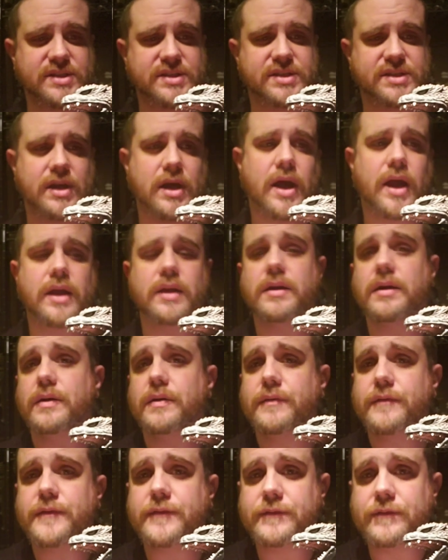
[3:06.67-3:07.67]
design
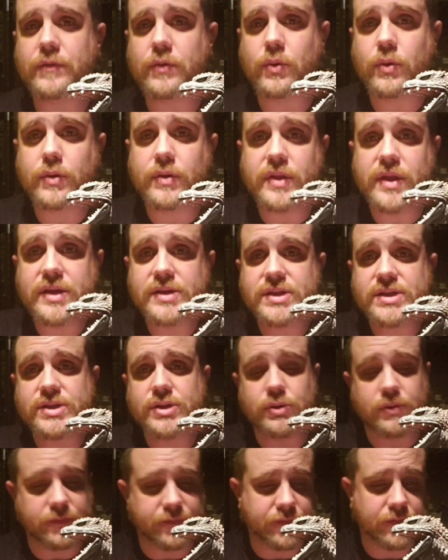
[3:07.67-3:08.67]
for the
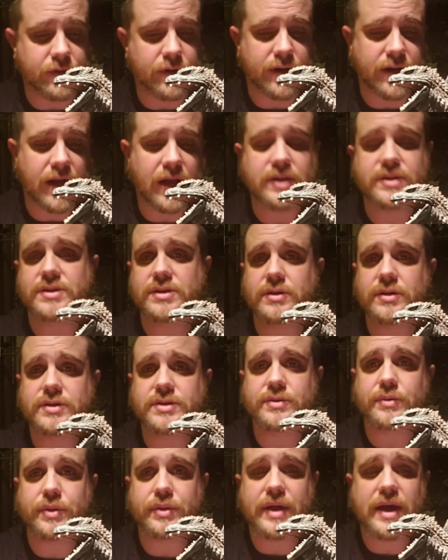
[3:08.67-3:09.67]
suit for Godzilla
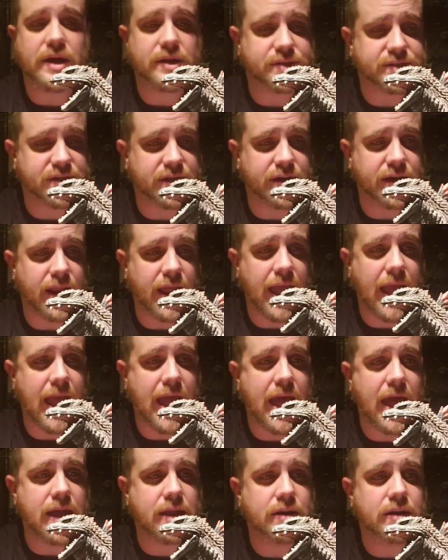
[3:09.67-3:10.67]
2000.
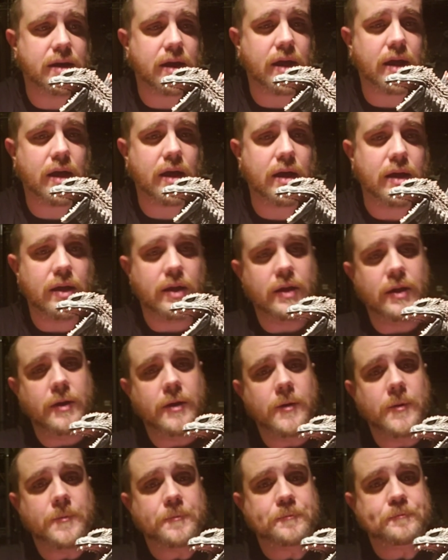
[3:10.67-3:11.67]
And I
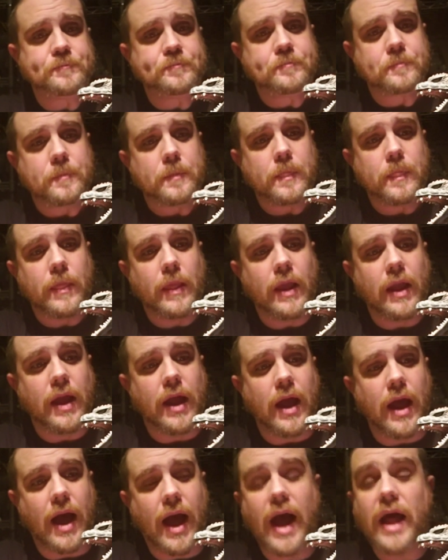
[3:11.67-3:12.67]

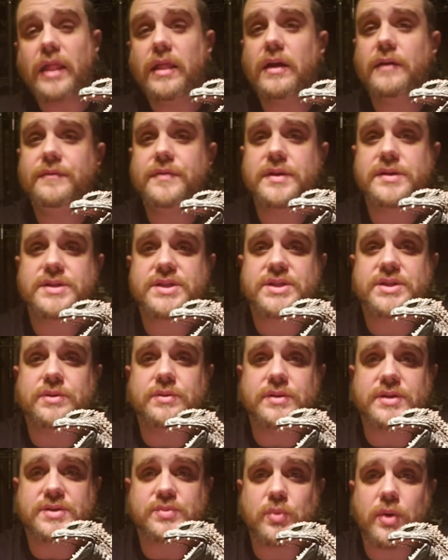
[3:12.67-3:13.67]
love this
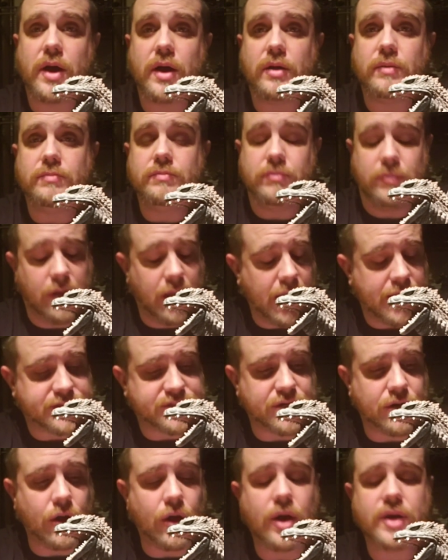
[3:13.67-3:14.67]
suit as well. It's
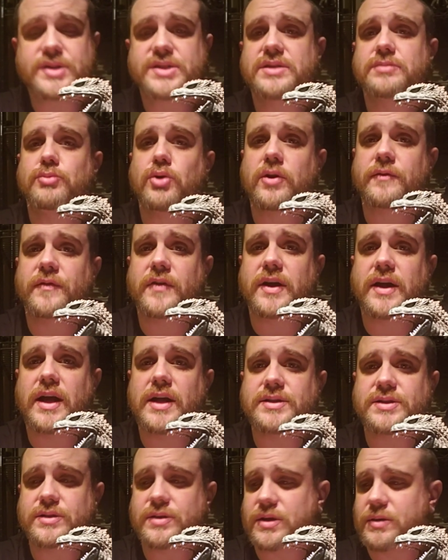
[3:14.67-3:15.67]
an awesome look for
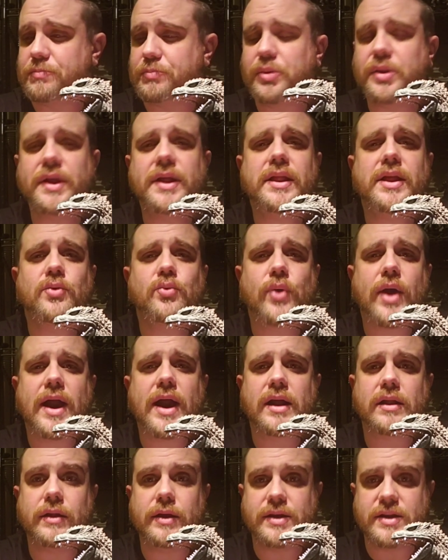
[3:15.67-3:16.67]
Godzilla. Completely
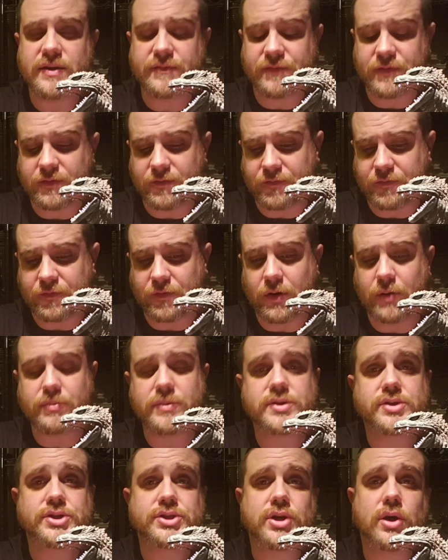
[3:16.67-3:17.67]
radically different from
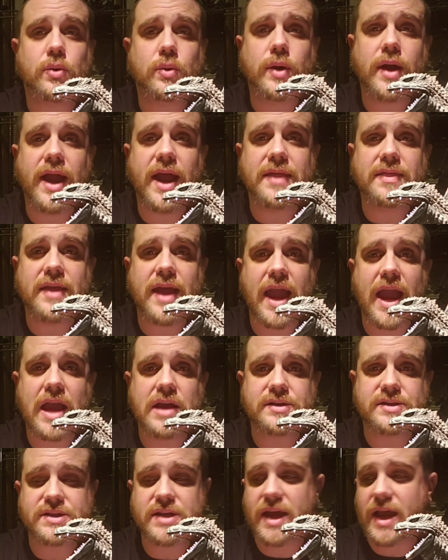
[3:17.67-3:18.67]
the Showa and the
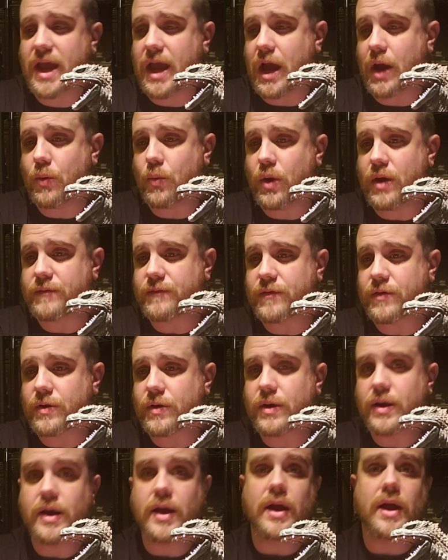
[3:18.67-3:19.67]
Heisei.
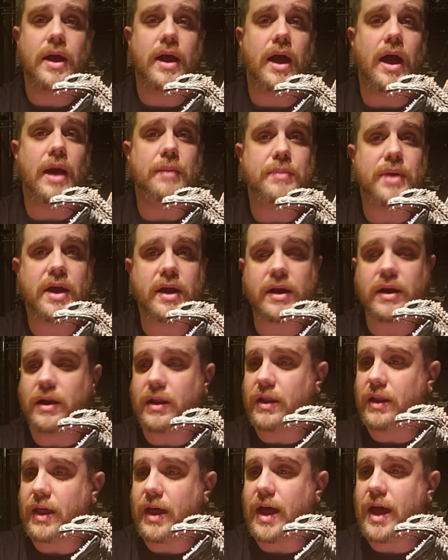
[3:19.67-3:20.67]
However, I'm not going
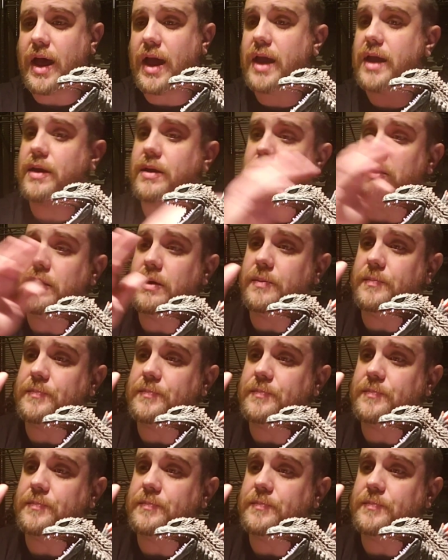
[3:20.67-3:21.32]
to lie,